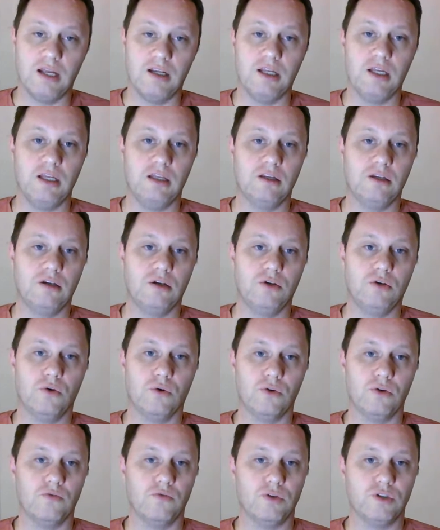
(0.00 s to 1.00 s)
in
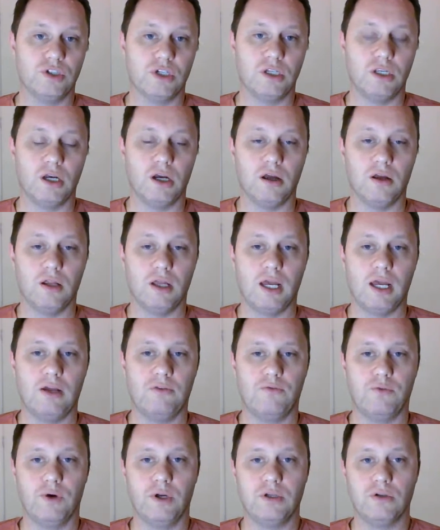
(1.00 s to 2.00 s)
Northern Virginia
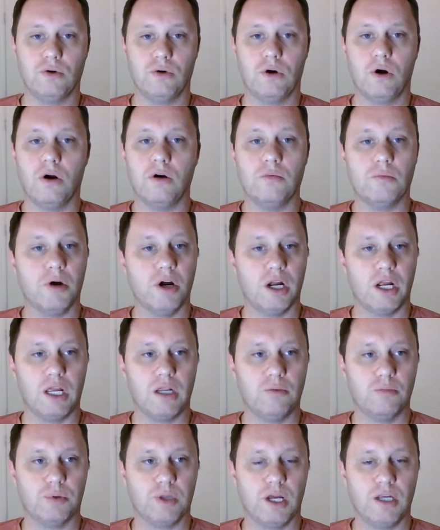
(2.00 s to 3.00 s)
for Indoor Garden
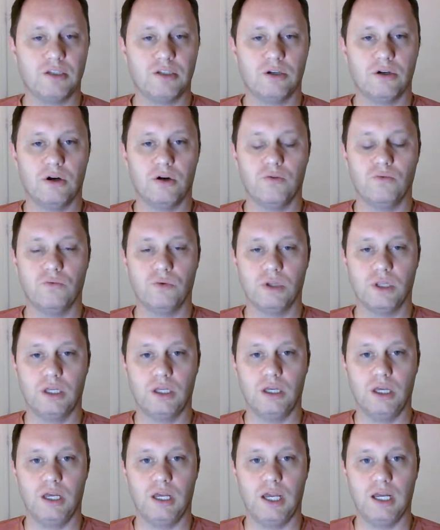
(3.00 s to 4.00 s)
Market and Planter,
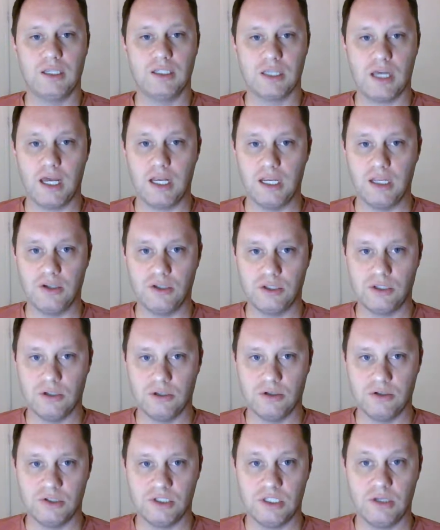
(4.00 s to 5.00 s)
really excited
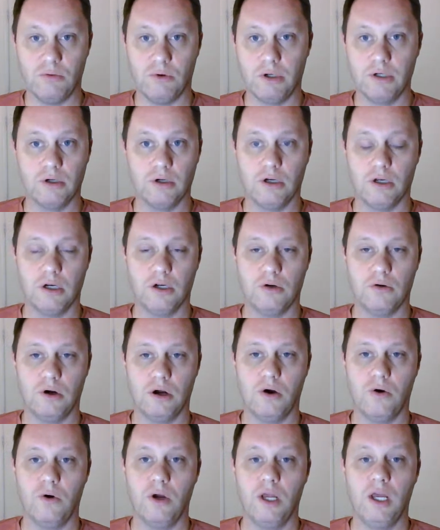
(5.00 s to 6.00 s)
to see what you're going to
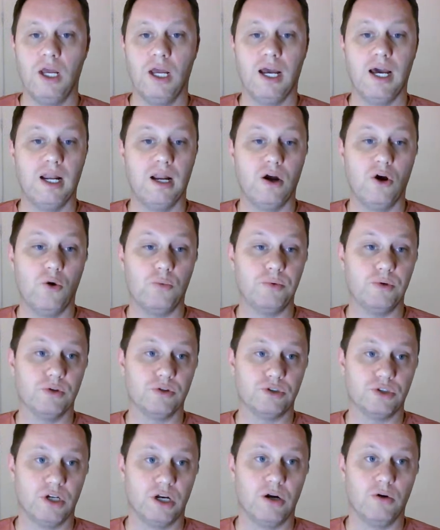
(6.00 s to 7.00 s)
grow, and I hope you'll
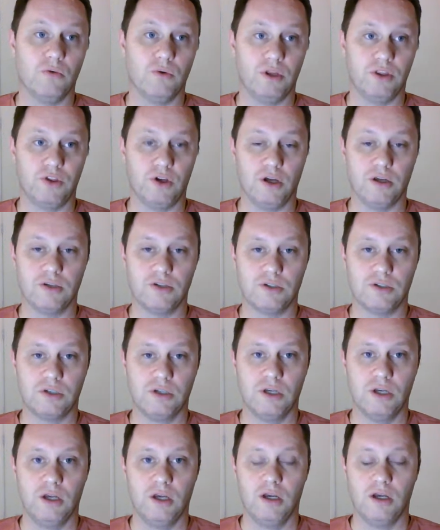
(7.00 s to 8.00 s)
share with
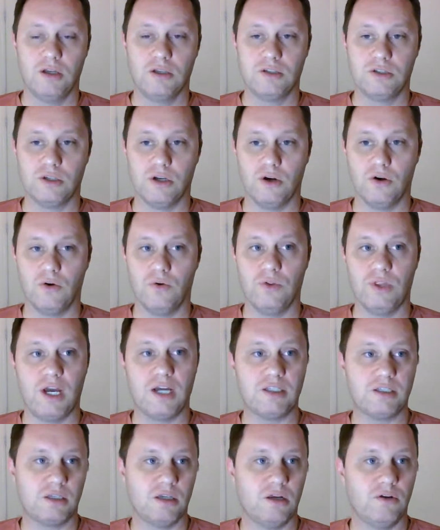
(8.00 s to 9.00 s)
us. So
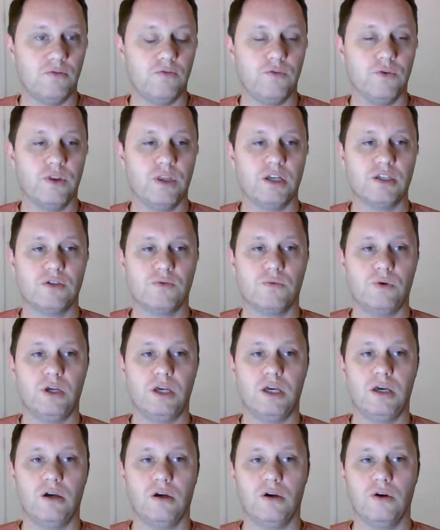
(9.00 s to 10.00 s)
that's it for this
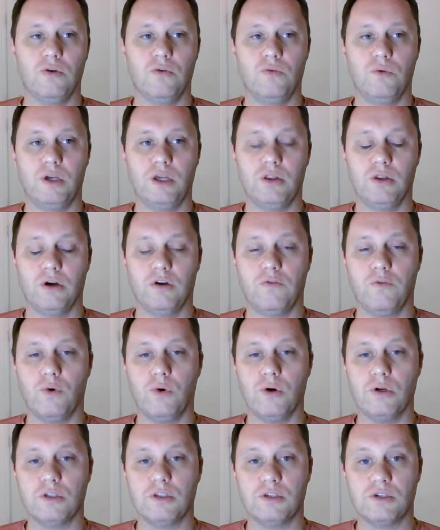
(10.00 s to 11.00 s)
week. We look
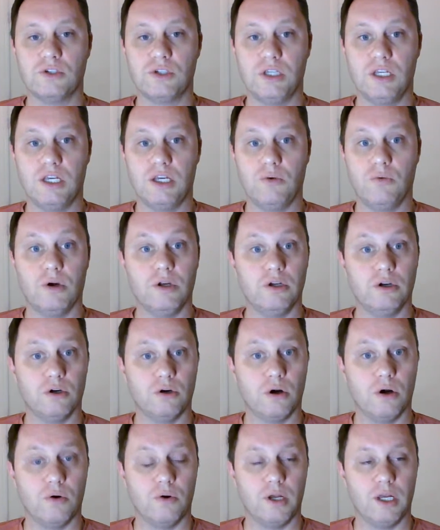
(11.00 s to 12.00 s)
forward to seeing what you're
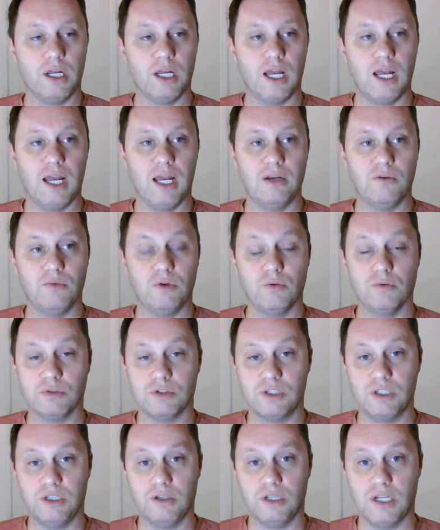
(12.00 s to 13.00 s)
growing, and we will
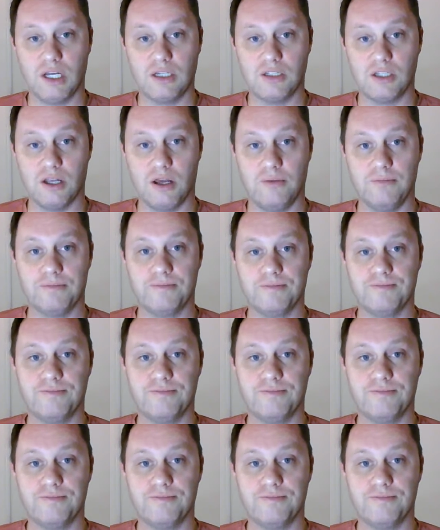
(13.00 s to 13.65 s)
see you next time.